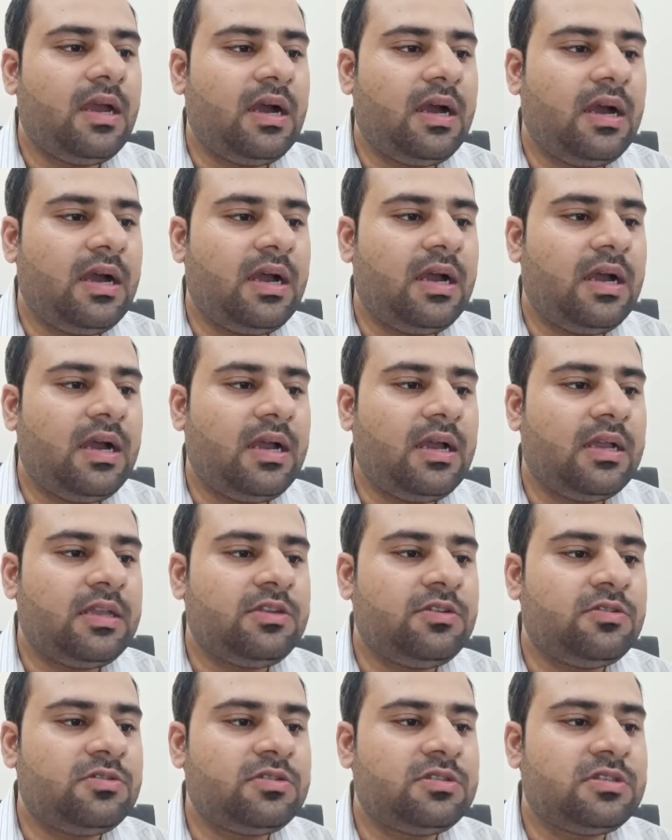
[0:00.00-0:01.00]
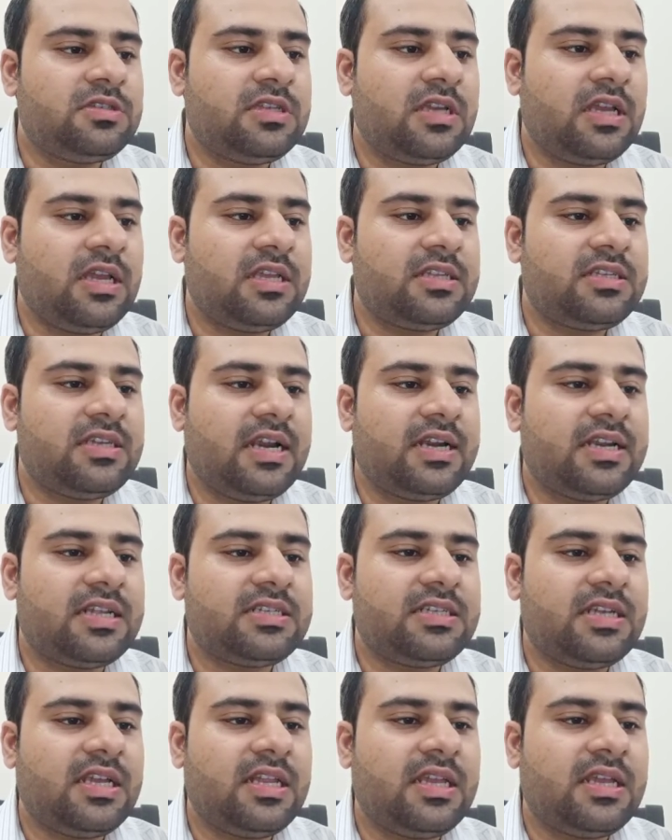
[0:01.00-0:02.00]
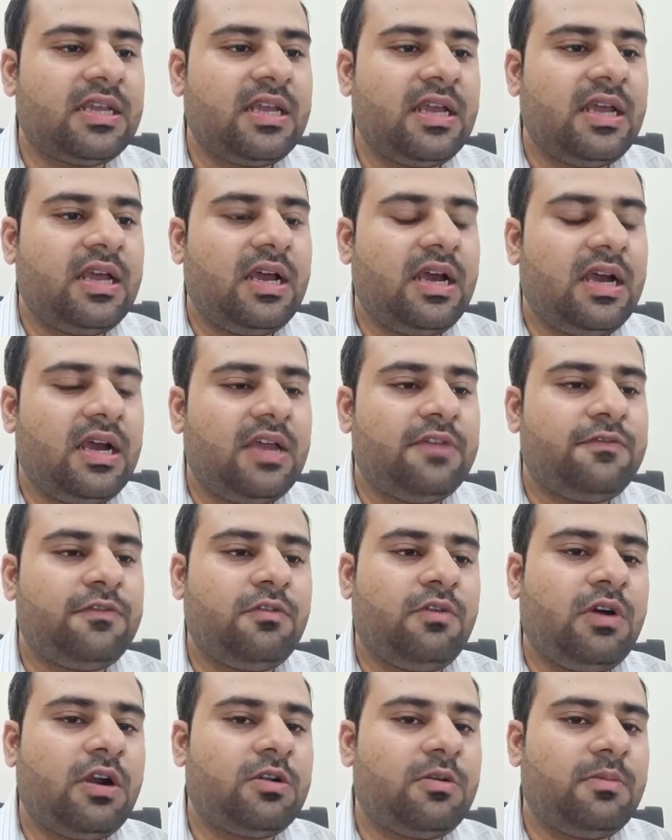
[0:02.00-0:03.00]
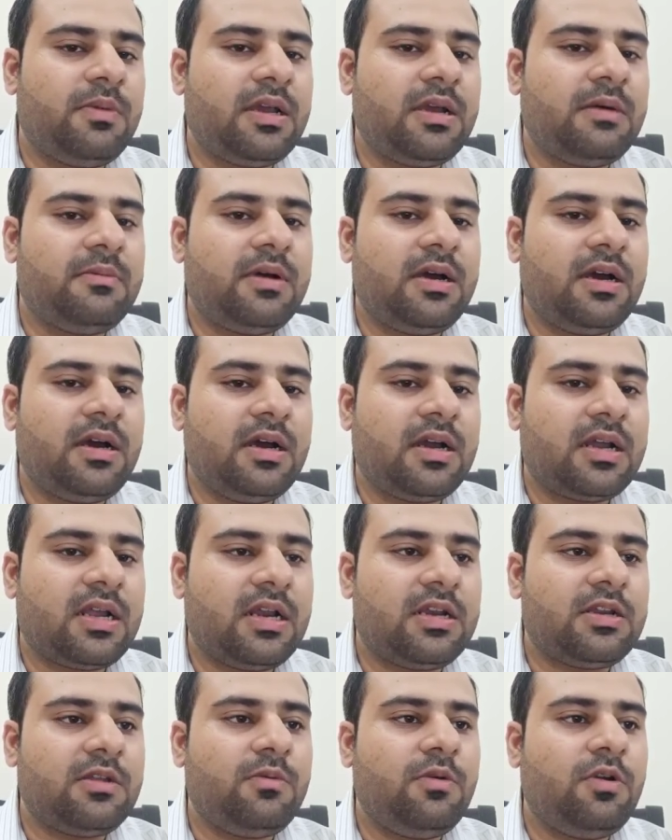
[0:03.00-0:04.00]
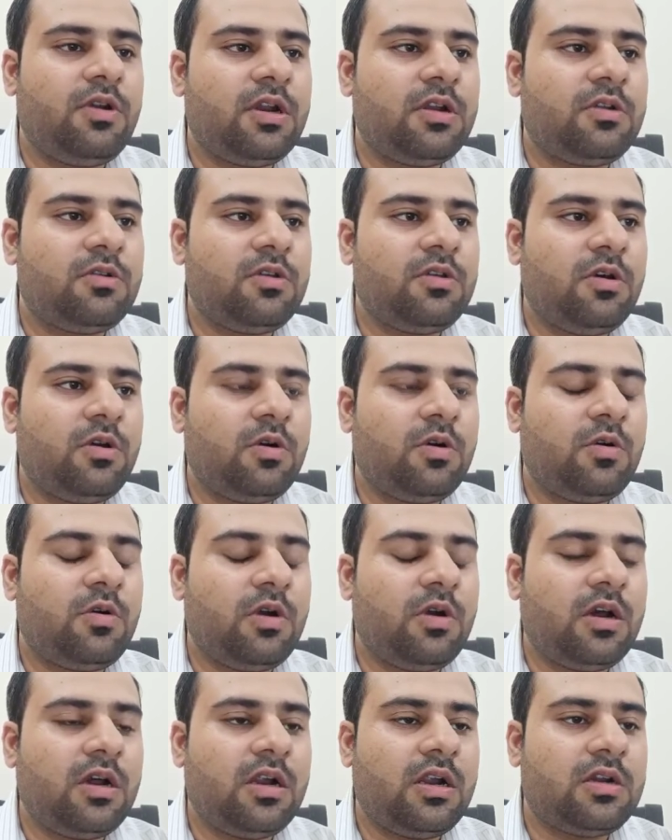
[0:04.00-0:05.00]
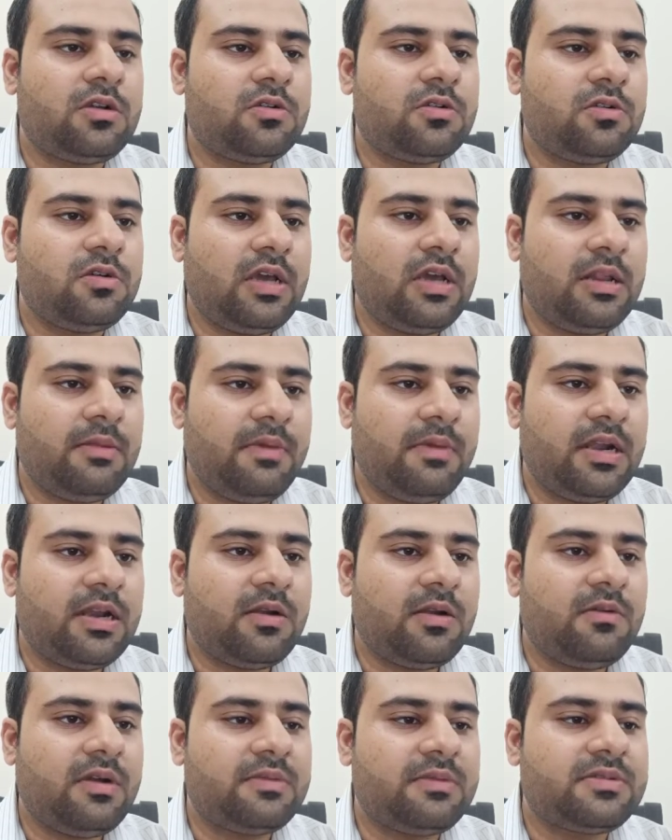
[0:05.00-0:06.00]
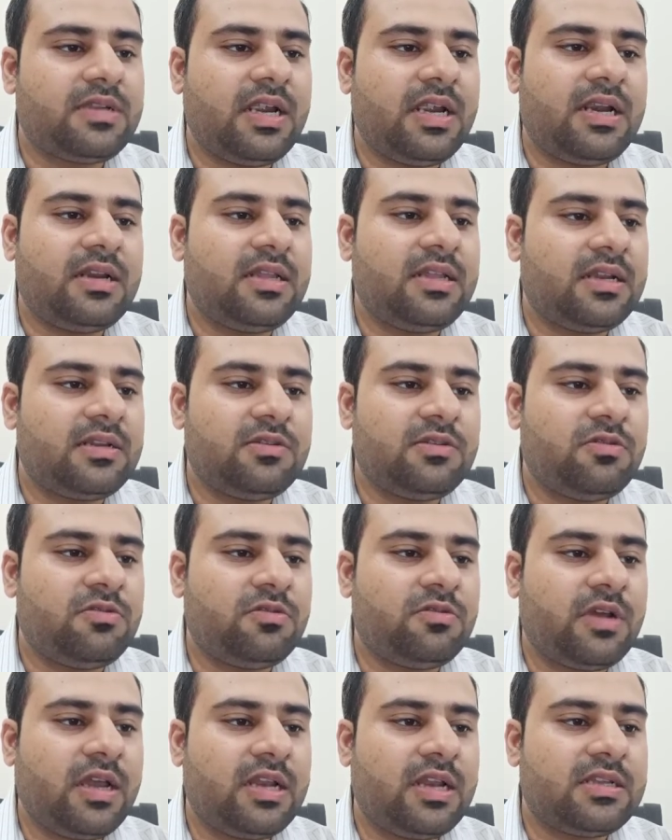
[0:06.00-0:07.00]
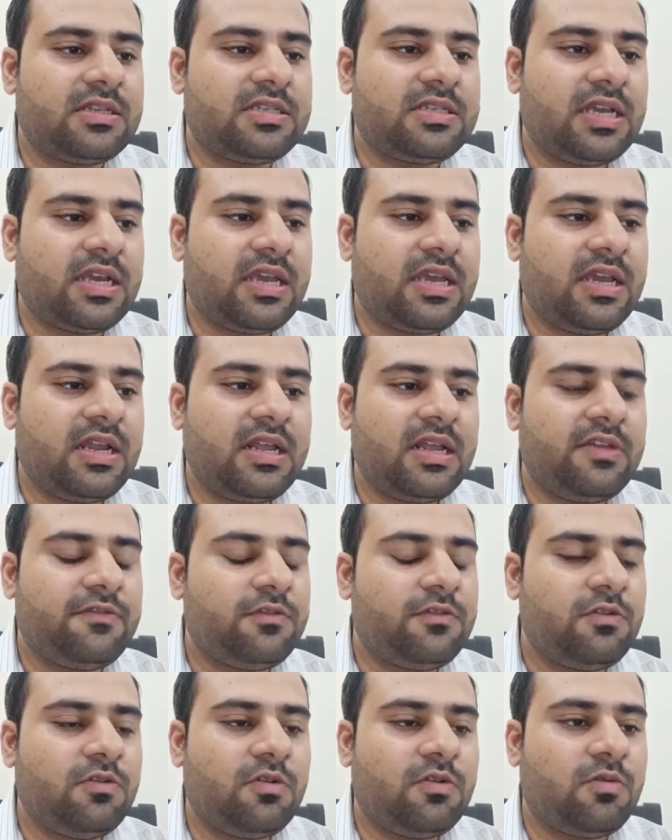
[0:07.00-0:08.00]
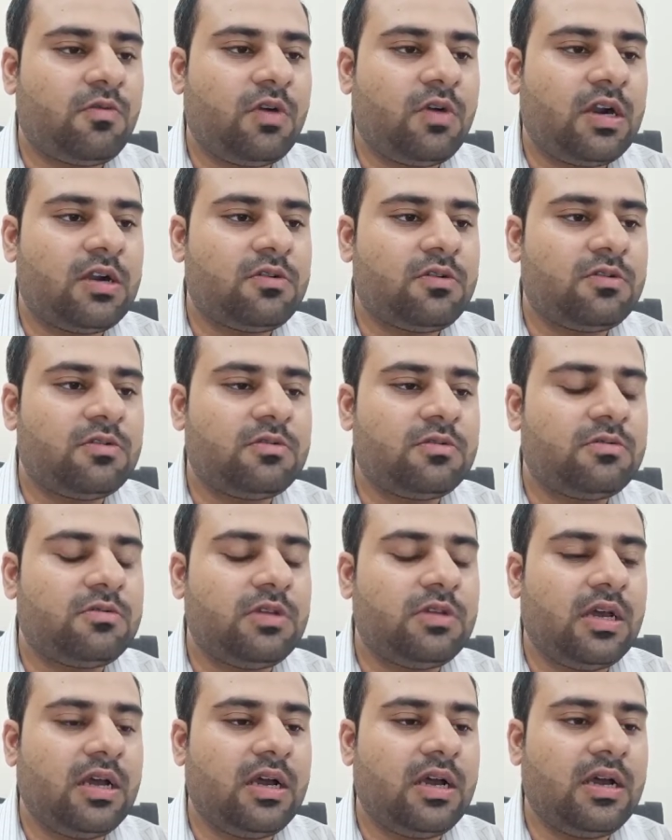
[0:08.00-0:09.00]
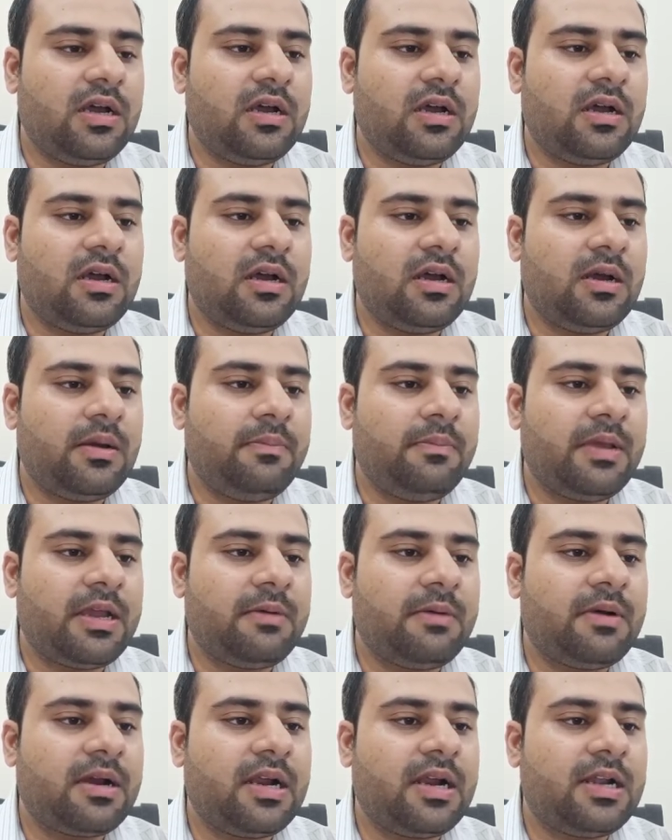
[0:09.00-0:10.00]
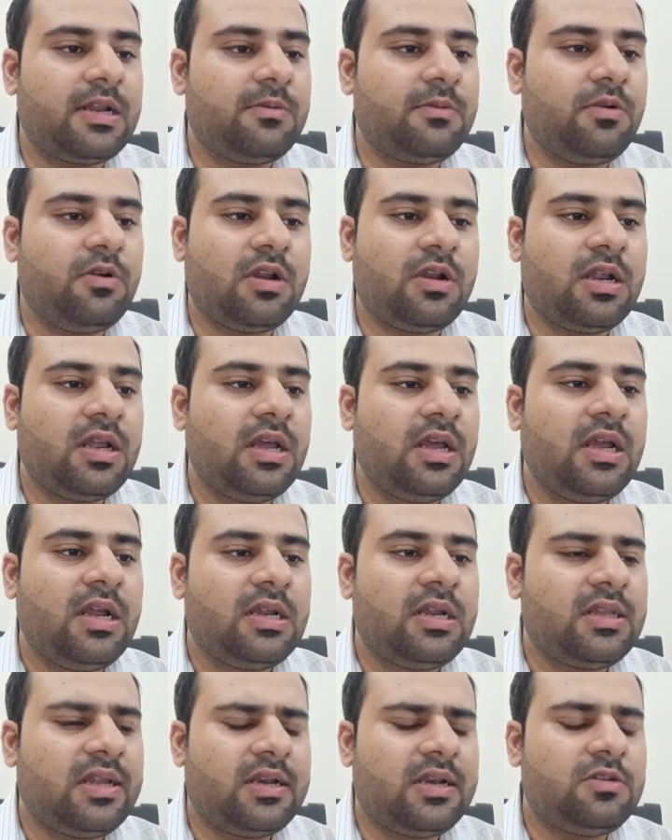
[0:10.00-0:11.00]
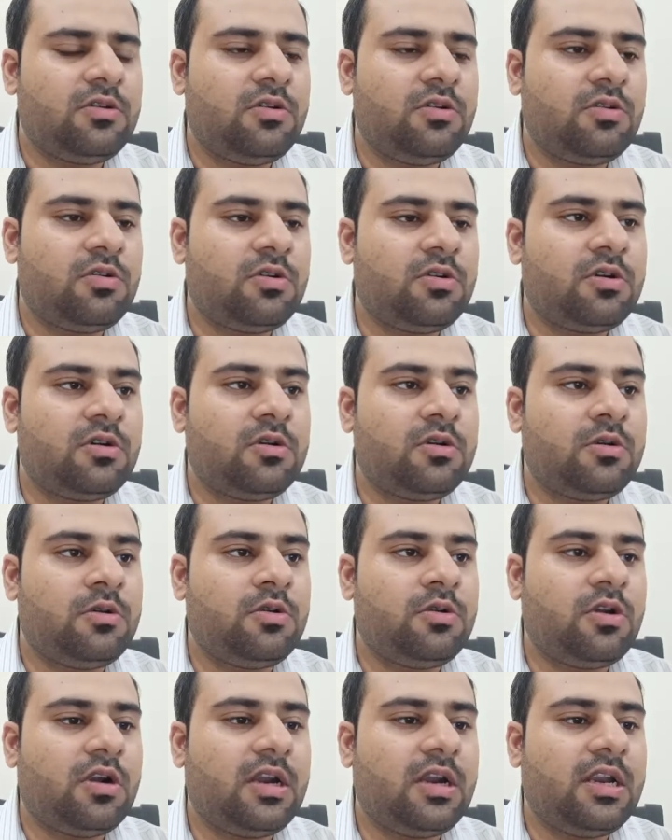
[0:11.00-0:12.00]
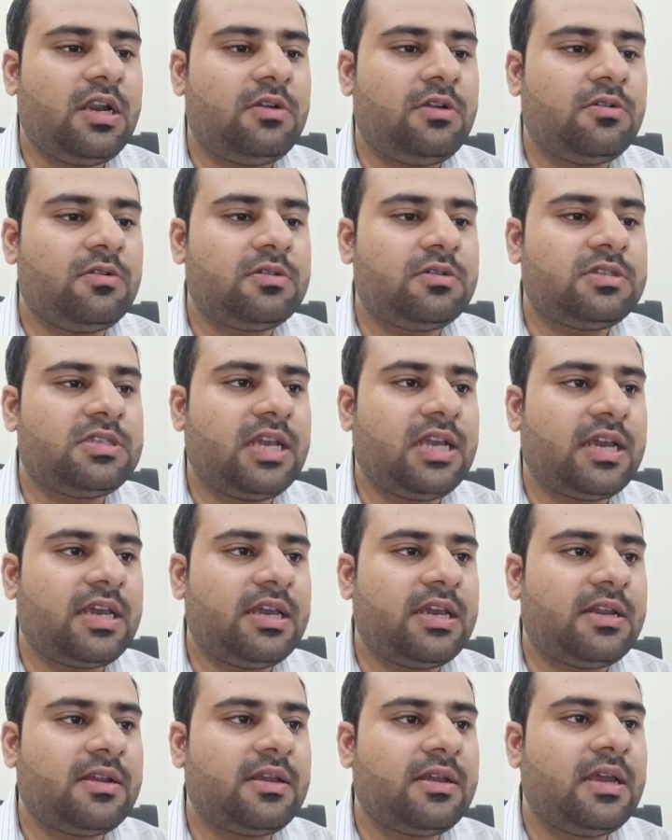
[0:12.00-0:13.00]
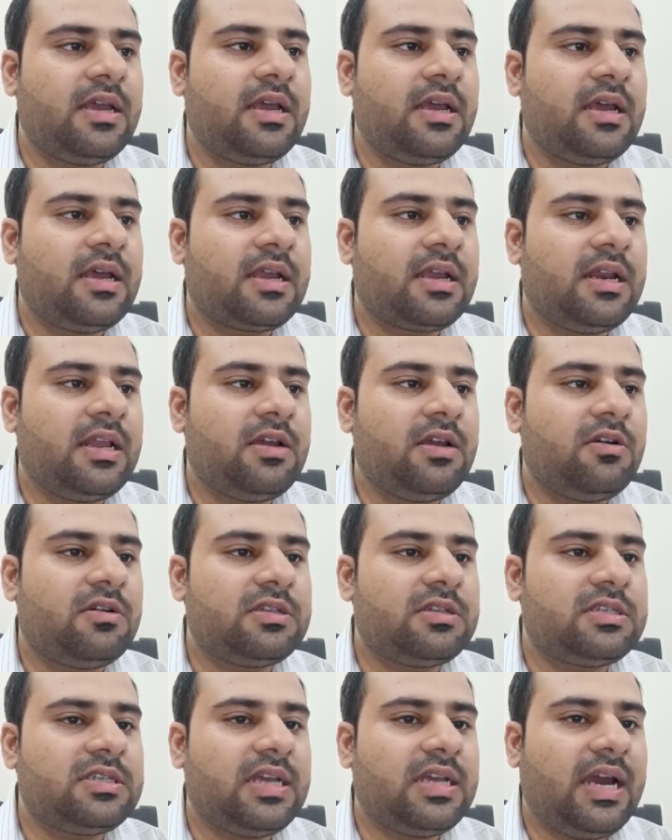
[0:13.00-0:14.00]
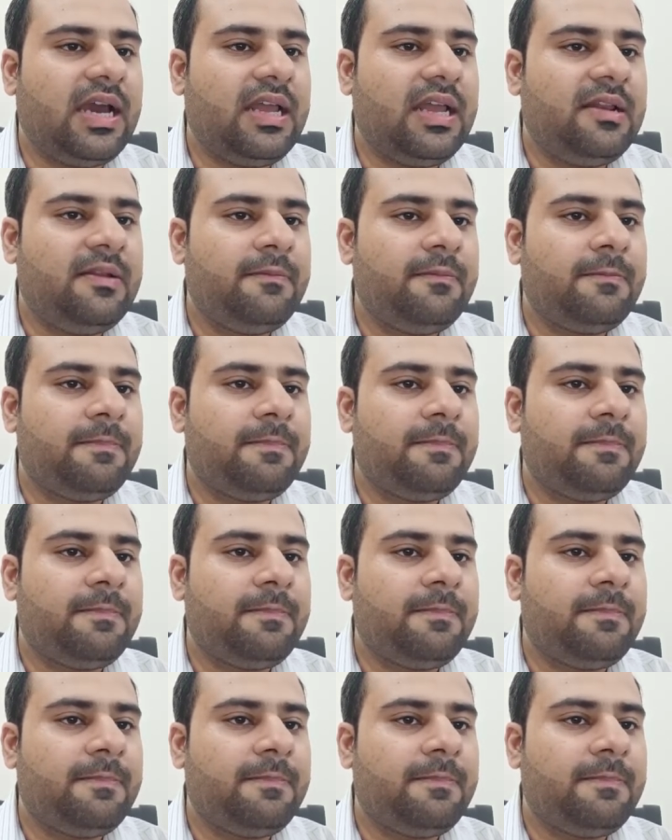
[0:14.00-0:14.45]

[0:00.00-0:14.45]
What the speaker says: Use data sharing. If you want to become a contributor to your to Elementor website, then you can check here. If you don't want to become a contributor, then you do not need to check here. Click on style.